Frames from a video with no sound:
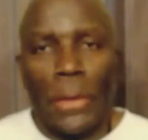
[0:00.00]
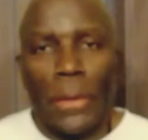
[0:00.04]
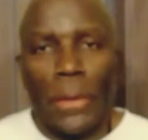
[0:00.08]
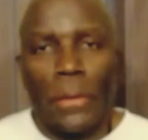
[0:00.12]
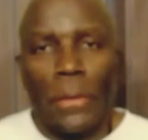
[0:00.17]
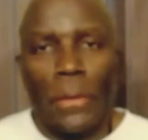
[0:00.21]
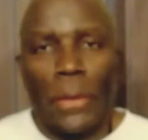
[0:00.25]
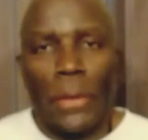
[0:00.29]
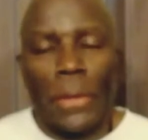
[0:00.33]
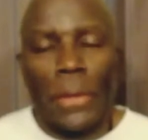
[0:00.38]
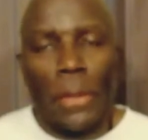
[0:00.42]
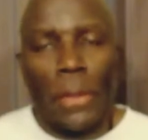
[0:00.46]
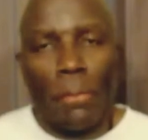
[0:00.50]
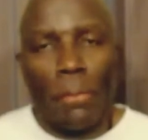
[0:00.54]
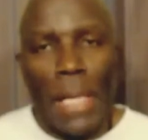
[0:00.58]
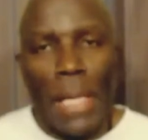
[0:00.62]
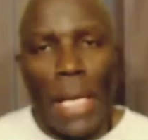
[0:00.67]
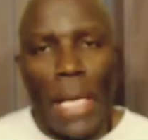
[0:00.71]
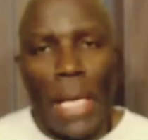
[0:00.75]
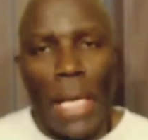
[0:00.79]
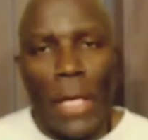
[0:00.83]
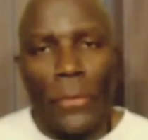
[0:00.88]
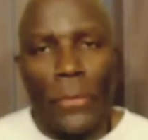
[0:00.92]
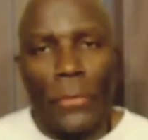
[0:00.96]
did in
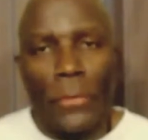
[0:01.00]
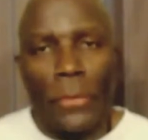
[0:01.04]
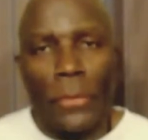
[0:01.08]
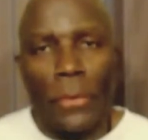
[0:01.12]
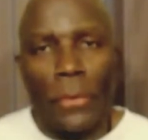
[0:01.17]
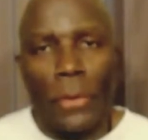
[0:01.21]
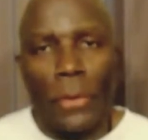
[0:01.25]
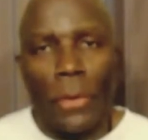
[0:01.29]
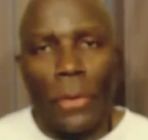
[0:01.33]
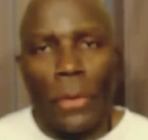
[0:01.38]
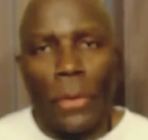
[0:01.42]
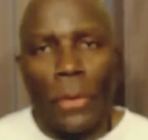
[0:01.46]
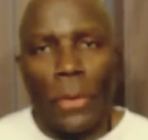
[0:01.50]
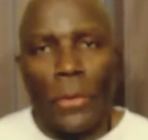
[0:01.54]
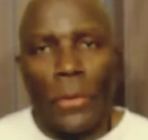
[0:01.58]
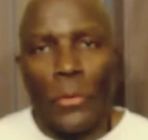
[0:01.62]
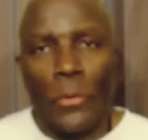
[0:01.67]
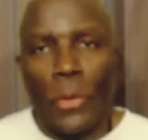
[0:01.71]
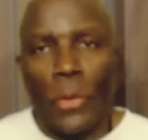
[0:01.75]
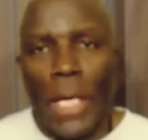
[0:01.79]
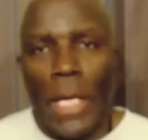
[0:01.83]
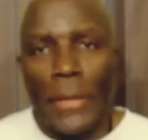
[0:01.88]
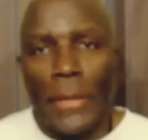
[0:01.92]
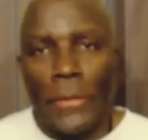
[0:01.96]
the past?
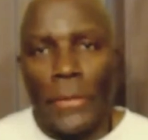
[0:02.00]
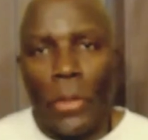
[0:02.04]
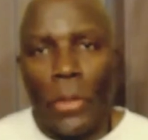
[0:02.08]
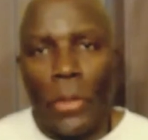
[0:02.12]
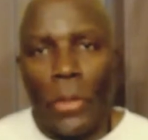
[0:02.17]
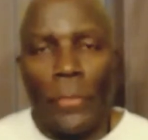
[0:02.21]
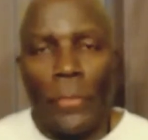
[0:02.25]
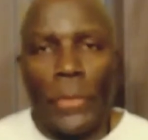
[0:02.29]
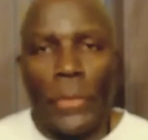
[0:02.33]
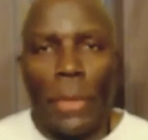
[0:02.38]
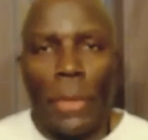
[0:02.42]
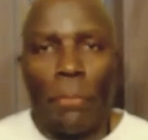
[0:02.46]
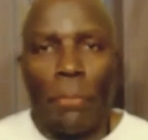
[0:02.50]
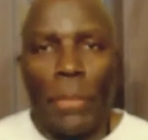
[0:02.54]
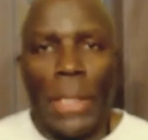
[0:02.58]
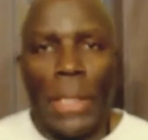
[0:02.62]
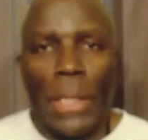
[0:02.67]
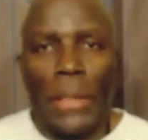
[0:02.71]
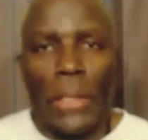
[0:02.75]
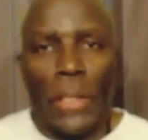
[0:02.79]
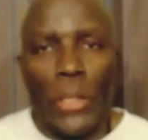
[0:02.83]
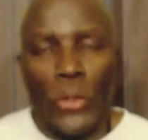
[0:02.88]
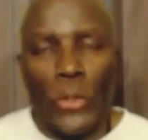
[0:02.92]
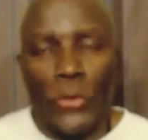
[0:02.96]
Do I know if they
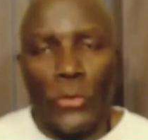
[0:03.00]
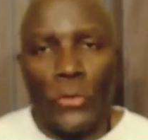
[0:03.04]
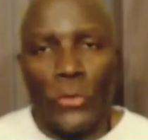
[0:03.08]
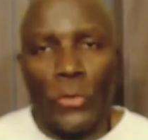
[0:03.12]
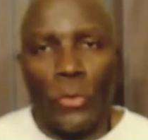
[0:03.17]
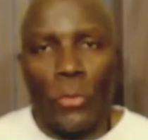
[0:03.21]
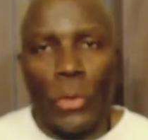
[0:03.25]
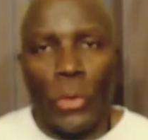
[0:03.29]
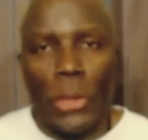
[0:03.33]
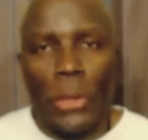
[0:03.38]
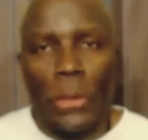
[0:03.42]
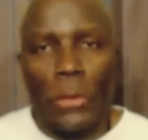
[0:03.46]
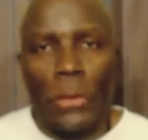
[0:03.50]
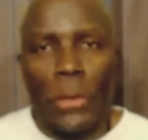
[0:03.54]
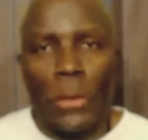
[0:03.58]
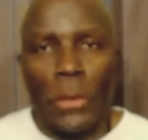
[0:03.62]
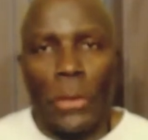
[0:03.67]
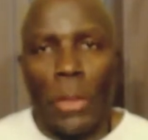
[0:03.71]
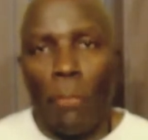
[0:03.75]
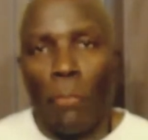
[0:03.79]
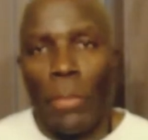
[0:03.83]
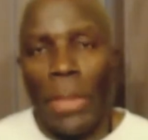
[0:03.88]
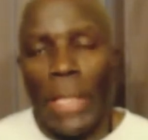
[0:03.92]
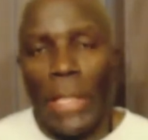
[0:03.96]
made history?
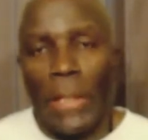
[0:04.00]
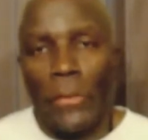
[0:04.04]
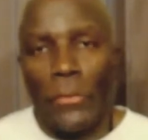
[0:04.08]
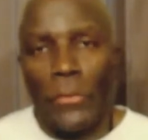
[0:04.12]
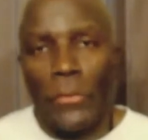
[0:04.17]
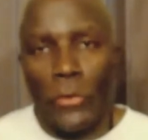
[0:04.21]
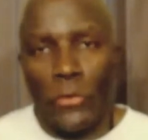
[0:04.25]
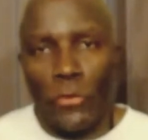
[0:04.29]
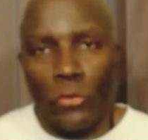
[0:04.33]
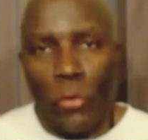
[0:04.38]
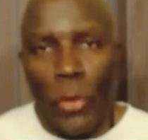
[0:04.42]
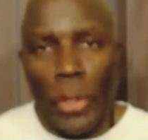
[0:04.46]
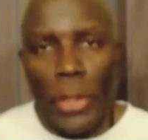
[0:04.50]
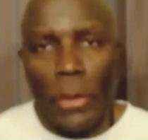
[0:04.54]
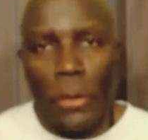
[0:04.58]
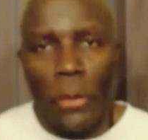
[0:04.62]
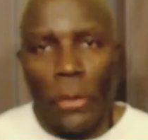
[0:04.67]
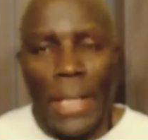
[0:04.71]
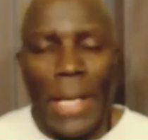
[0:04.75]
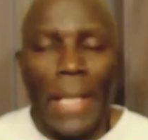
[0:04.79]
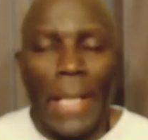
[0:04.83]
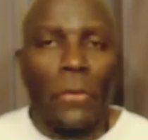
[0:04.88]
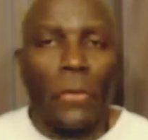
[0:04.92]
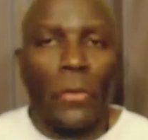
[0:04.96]
Did they blaze the
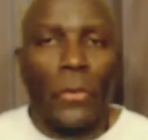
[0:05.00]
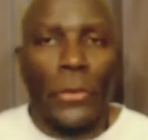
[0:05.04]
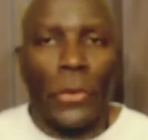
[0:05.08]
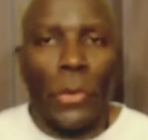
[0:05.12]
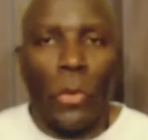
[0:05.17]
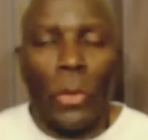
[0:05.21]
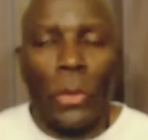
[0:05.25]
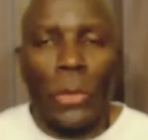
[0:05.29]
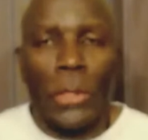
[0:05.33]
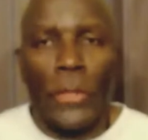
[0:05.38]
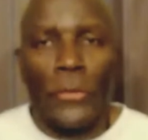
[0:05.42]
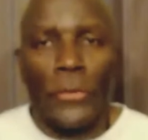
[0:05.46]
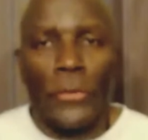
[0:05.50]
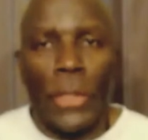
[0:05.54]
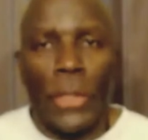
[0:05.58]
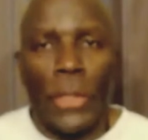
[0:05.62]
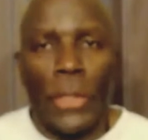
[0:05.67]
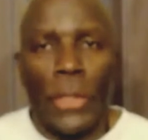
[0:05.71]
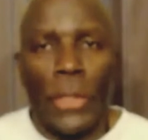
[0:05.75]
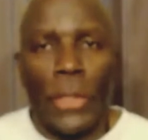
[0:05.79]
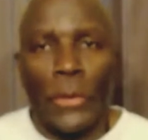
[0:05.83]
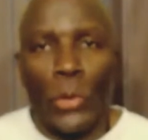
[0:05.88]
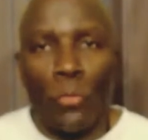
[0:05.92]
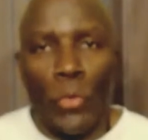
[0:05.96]
trail? I don't know unless
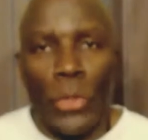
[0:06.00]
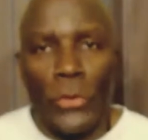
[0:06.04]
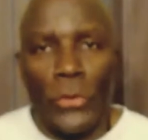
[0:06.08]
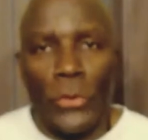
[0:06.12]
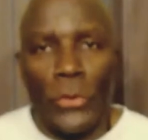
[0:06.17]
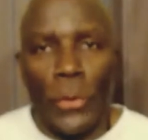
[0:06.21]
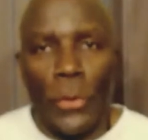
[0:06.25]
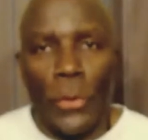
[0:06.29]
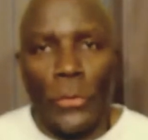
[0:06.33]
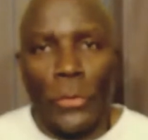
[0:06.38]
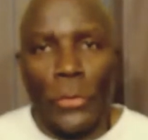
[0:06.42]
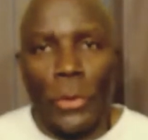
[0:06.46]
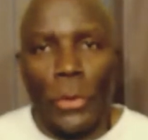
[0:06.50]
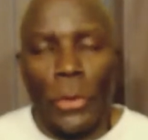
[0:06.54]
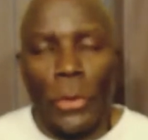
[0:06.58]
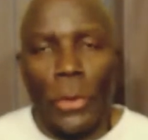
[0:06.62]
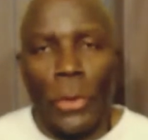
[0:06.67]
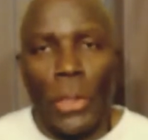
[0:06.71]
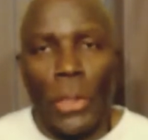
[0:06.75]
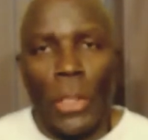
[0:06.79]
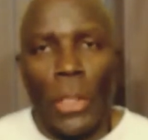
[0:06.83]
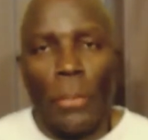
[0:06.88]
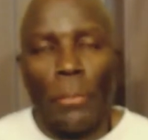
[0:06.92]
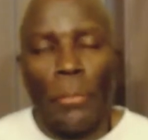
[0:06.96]
I do research,
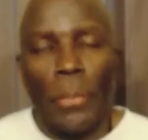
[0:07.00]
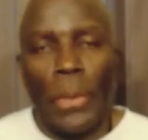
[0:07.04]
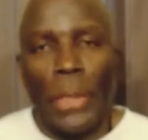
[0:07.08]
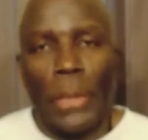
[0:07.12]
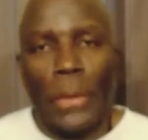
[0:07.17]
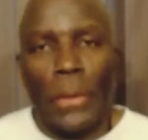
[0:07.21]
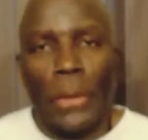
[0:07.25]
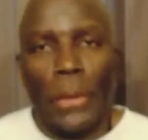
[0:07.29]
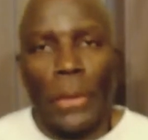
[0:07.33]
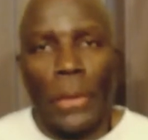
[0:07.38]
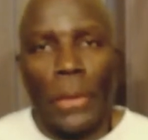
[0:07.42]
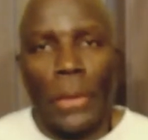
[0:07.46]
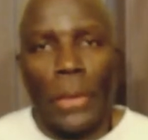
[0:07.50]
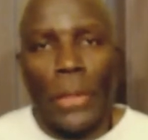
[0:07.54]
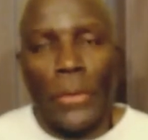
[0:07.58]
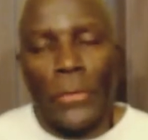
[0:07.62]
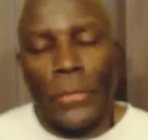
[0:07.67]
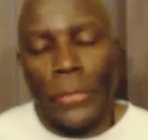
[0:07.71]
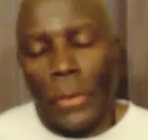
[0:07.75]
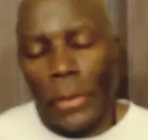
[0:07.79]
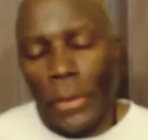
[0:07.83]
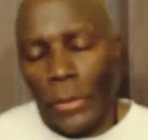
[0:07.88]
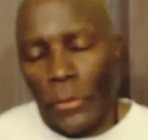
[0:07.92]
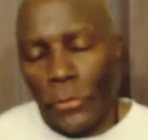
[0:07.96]
but
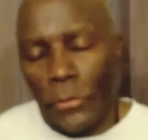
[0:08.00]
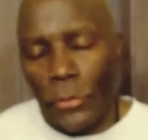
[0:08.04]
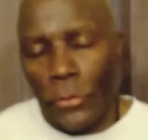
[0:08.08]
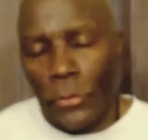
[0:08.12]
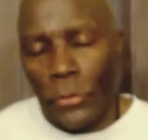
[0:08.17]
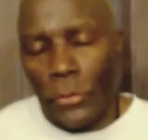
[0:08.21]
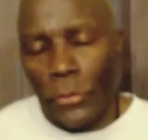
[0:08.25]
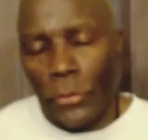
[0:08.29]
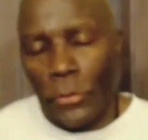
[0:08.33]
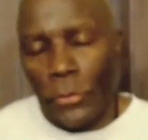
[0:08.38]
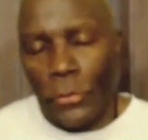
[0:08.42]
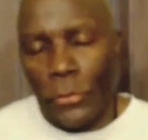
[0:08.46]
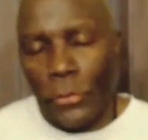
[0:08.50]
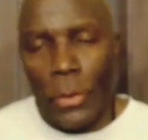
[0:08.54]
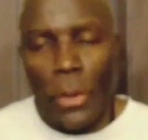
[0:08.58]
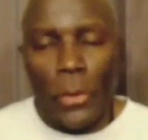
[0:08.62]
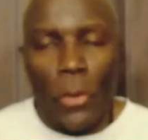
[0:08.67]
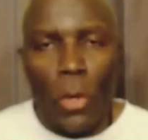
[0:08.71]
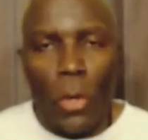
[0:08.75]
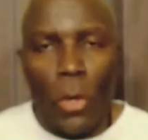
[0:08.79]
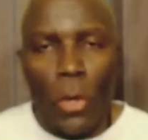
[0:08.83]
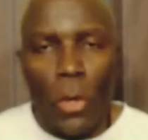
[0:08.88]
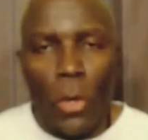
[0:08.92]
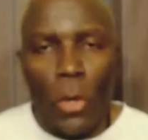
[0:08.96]
it's an interesting
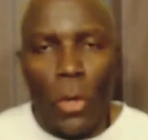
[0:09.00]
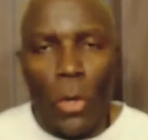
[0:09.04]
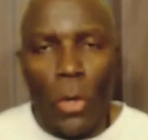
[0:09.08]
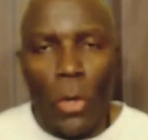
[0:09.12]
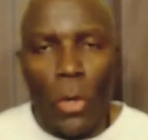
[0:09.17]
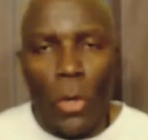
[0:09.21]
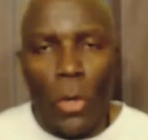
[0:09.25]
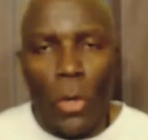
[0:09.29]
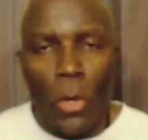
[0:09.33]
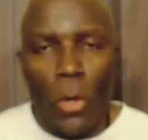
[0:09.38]
thought.